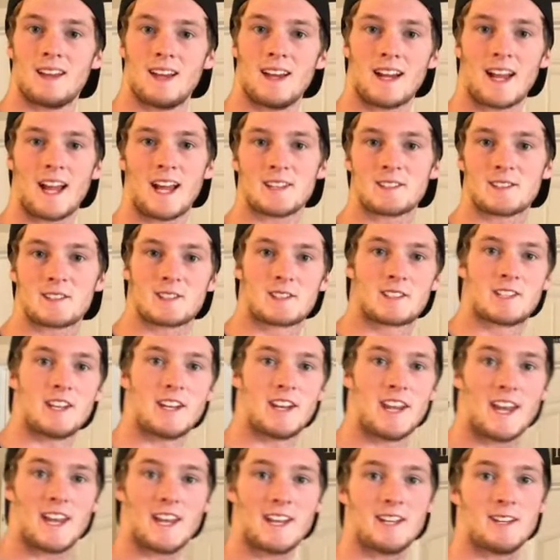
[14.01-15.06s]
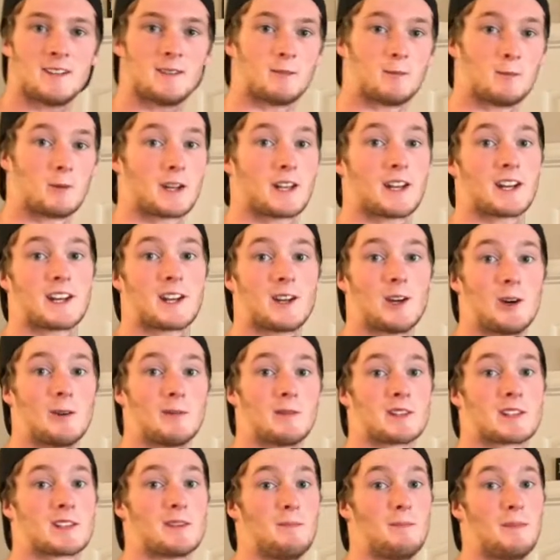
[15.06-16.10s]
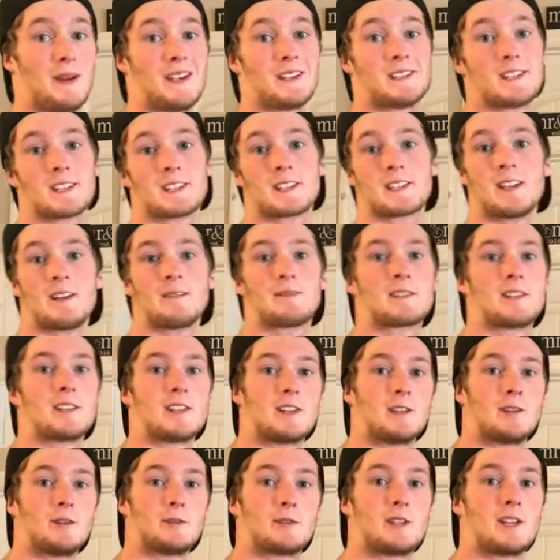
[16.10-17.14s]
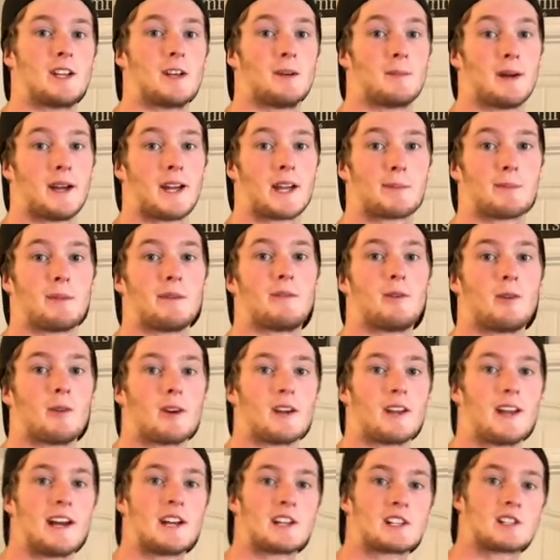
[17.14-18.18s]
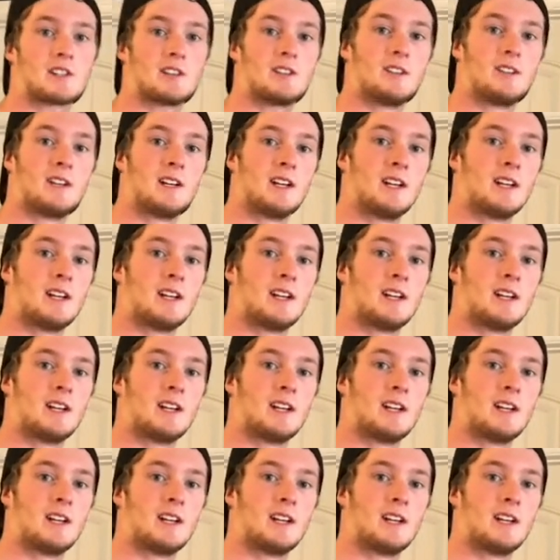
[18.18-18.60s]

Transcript: Hey guys, today we're going to go over some basic stuff to do to your bike before a national.